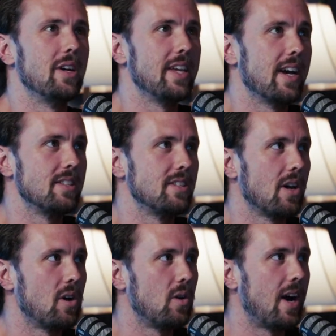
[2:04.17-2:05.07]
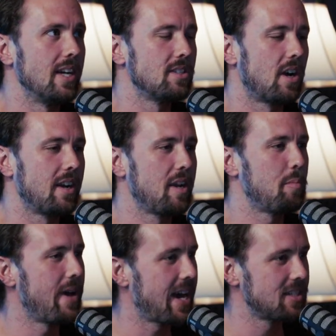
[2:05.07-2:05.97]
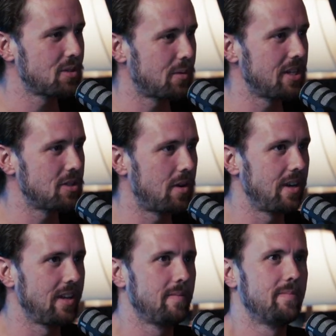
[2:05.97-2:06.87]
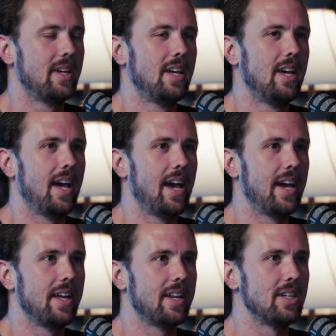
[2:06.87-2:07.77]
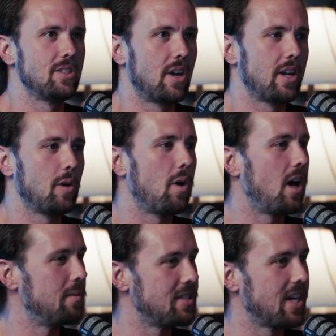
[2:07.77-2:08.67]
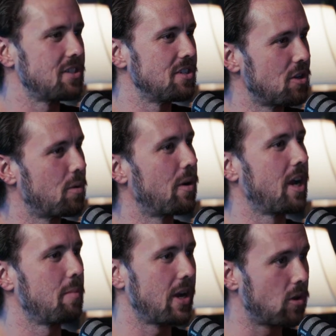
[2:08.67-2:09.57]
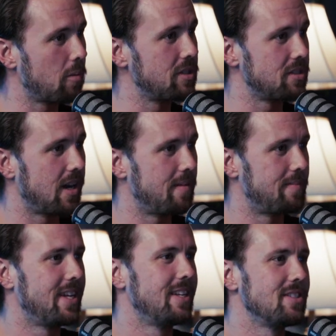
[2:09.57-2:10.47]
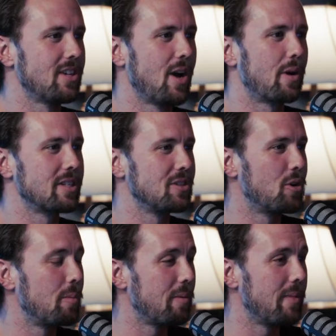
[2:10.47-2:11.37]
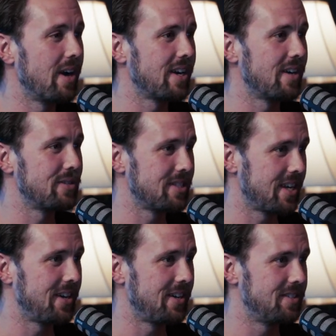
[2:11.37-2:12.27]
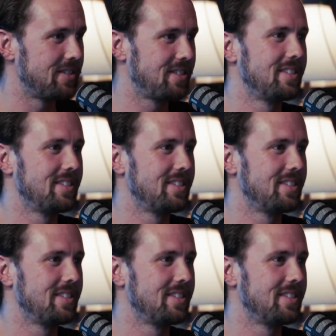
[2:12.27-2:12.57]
Yeah. So I started it back in 2020, and I started it while I was actually still working my corporate job. Mm-hmm. So I worked in corporate America for 10 years.